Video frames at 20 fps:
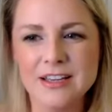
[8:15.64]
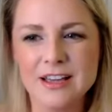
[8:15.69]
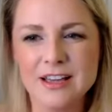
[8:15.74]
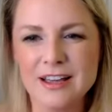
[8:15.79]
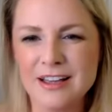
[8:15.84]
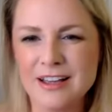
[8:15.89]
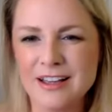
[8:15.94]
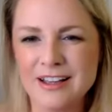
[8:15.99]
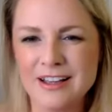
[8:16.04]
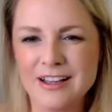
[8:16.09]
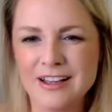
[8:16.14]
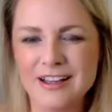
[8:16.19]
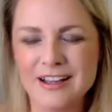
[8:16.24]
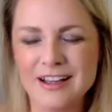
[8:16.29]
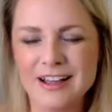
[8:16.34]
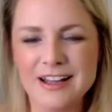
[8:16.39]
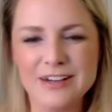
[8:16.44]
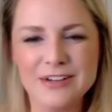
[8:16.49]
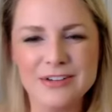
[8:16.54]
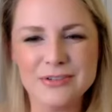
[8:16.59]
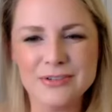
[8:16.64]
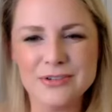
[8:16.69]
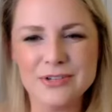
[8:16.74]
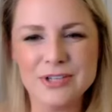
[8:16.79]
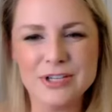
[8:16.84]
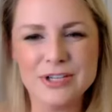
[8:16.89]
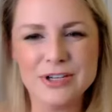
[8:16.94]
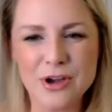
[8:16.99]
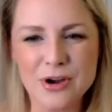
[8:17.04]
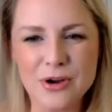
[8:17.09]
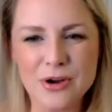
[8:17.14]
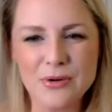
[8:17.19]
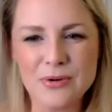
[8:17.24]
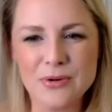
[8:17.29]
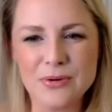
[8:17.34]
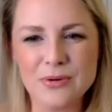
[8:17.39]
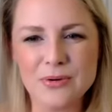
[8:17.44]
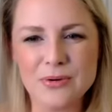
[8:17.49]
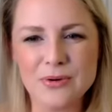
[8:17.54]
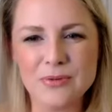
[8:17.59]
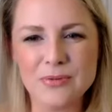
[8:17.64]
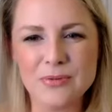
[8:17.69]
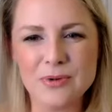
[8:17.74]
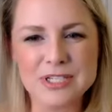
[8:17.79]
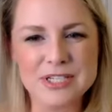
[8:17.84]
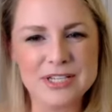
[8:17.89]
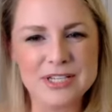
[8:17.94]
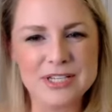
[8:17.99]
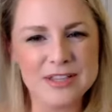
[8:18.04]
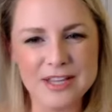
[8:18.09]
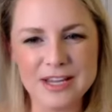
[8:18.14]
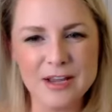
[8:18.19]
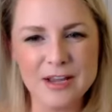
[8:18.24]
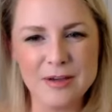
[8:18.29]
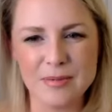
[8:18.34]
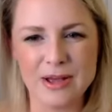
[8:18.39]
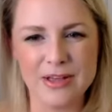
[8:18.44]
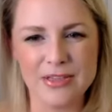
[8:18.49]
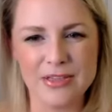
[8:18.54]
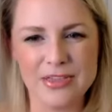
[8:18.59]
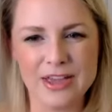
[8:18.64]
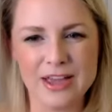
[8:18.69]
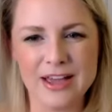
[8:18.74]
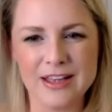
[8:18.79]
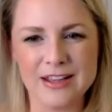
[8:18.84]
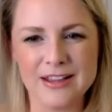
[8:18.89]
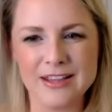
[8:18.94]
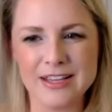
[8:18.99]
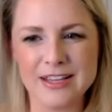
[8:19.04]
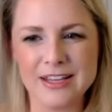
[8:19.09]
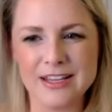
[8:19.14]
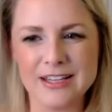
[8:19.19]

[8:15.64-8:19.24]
I don't really know what to think about that. Like,